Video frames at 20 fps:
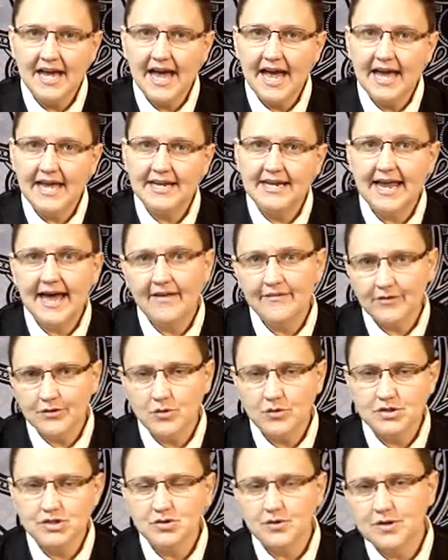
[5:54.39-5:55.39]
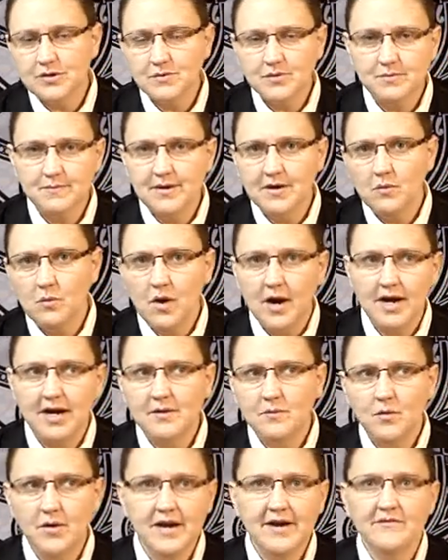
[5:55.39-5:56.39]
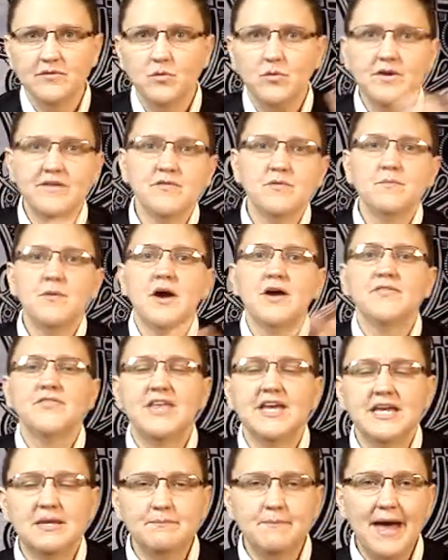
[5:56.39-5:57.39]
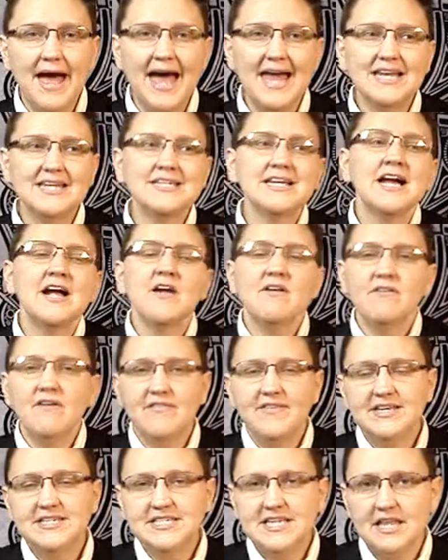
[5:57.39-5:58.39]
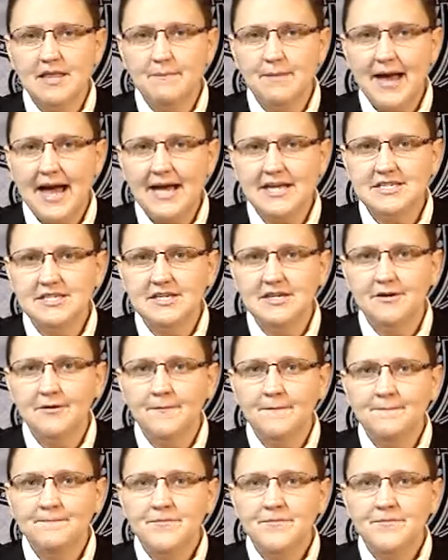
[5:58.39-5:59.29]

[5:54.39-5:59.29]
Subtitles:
and now they're, of course, doing it with marijuana and whatever part they can patent, then they sell it back to you,